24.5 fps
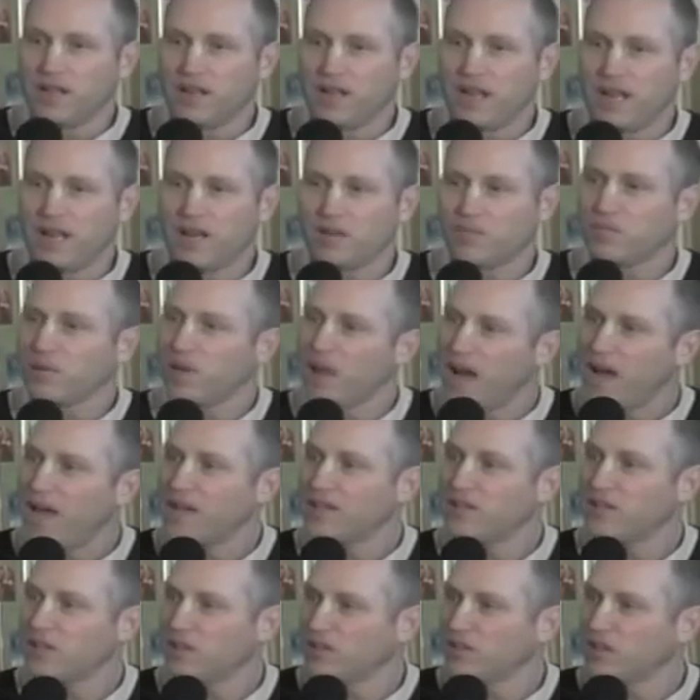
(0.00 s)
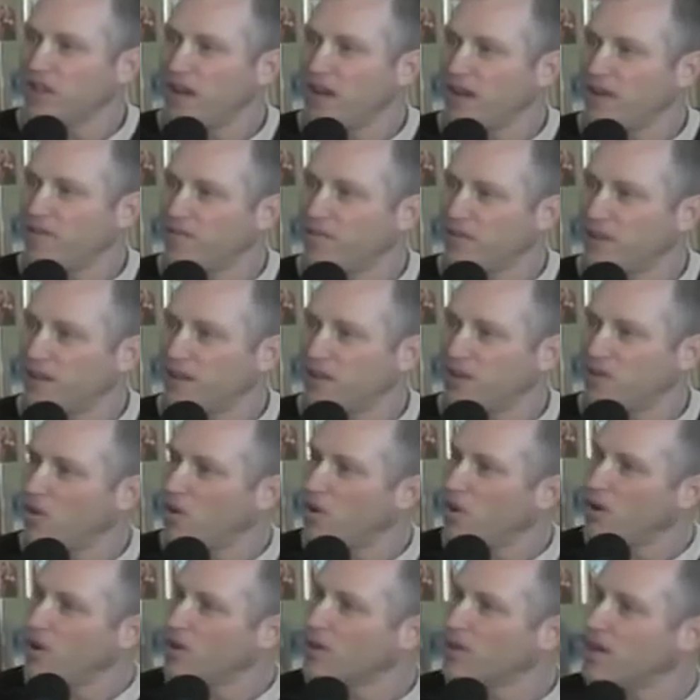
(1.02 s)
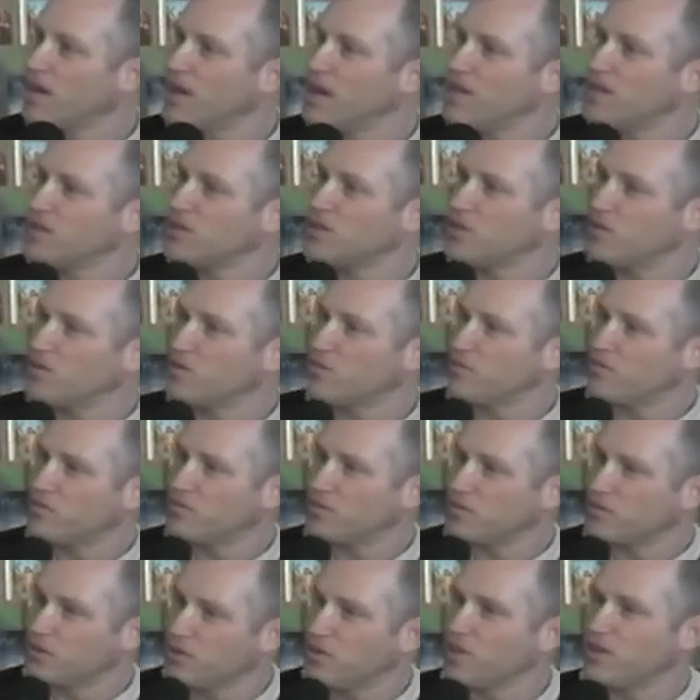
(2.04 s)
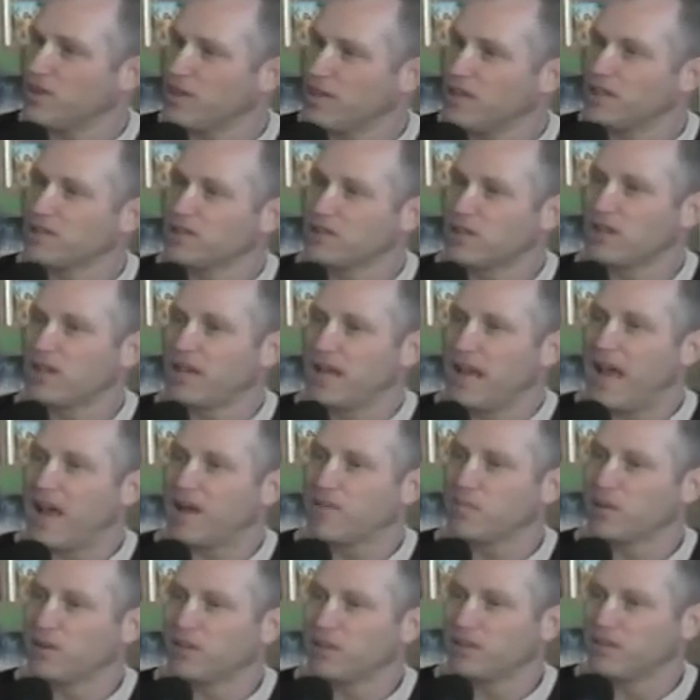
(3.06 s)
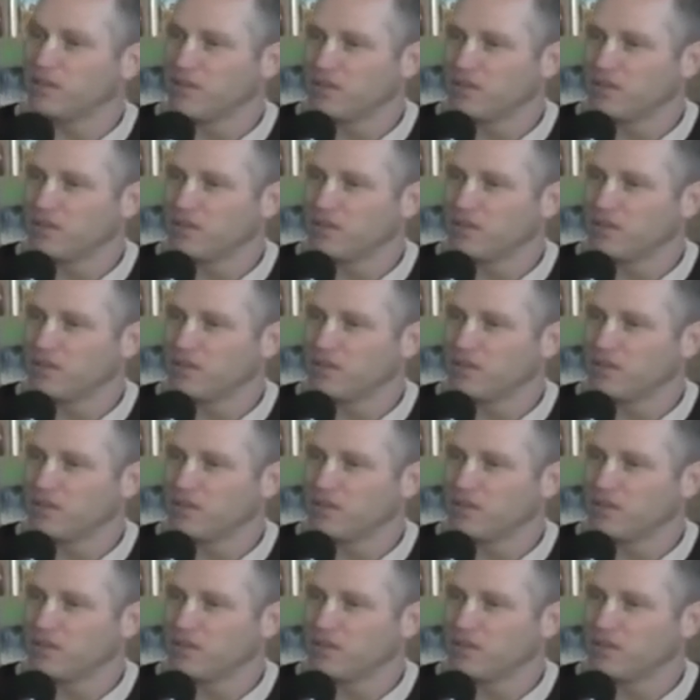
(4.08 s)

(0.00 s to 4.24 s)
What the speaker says: and apply it to your life, then all kinds of good things can happen.